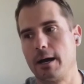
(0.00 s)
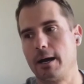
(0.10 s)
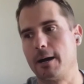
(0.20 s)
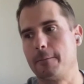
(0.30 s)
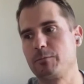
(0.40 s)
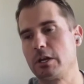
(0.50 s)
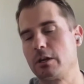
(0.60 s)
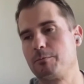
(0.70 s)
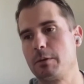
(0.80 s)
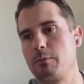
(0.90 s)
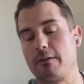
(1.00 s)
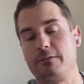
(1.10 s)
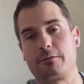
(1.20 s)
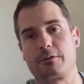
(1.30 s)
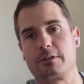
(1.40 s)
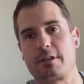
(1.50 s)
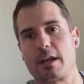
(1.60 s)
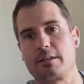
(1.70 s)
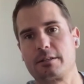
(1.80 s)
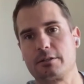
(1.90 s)
yeah. You know, people have different
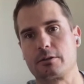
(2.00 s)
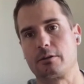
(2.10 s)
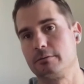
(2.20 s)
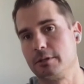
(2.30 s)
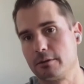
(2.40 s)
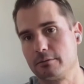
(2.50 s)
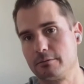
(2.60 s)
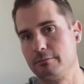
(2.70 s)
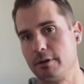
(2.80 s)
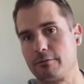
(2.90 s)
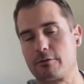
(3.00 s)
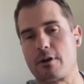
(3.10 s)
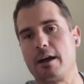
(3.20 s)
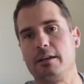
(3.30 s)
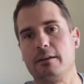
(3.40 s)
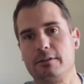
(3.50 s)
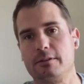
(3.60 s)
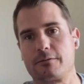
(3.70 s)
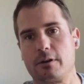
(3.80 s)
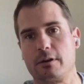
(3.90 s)
stances on, you know, a variety
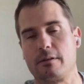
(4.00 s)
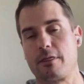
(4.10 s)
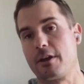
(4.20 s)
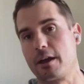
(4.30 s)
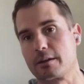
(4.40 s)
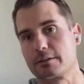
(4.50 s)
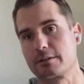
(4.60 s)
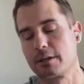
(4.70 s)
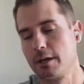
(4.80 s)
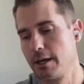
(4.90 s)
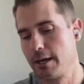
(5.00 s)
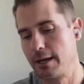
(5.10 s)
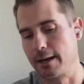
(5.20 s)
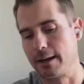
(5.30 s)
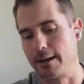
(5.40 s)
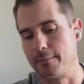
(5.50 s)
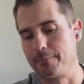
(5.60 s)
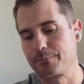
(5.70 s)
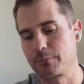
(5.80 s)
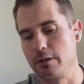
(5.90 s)
of different things,
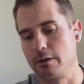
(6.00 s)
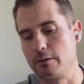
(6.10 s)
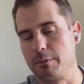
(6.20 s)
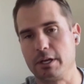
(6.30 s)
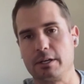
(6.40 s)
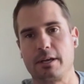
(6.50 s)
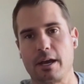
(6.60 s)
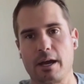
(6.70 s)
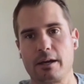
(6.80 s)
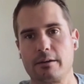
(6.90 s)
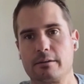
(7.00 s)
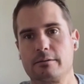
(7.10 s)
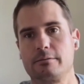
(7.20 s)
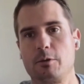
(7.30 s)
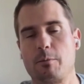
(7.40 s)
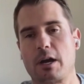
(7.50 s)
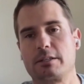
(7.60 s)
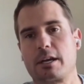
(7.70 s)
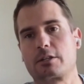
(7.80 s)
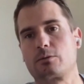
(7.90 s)
you know, being gay or
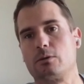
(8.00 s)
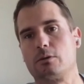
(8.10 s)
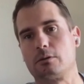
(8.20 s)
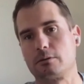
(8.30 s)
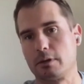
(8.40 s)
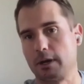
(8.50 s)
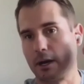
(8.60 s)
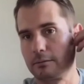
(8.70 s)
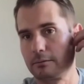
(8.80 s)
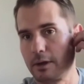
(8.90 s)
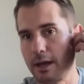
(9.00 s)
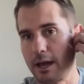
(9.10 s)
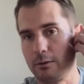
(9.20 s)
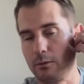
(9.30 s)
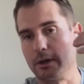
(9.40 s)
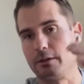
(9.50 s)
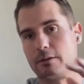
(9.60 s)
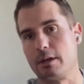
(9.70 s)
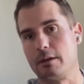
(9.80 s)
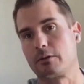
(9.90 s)
bisexual,
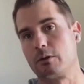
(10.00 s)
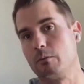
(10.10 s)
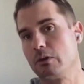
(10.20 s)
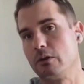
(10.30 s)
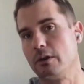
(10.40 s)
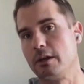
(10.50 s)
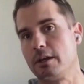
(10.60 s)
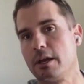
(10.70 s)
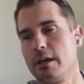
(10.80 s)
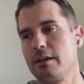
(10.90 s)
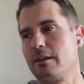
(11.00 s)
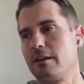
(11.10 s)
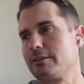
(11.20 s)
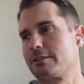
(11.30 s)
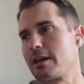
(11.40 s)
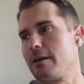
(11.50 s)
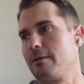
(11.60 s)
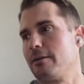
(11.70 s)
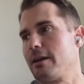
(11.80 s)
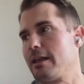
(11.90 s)
anyone in the community, you know, it's,
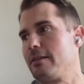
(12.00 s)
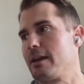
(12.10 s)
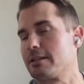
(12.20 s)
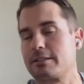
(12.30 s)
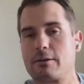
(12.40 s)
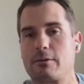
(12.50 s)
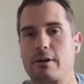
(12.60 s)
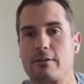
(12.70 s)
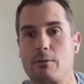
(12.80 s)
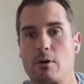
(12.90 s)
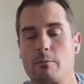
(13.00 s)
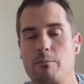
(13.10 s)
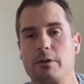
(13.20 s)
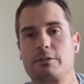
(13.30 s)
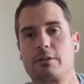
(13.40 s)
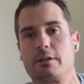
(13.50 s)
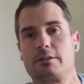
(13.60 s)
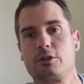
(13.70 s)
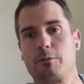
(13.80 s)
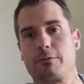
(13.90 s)
they can say whatever they want, but
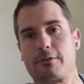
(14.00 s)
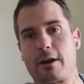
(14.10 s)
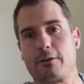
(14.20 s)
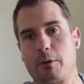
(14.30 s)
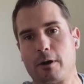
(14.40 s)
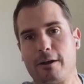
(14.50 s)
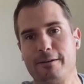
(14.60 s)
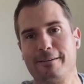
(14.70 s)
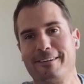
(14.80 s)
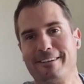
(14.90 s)
it's super frowned upon,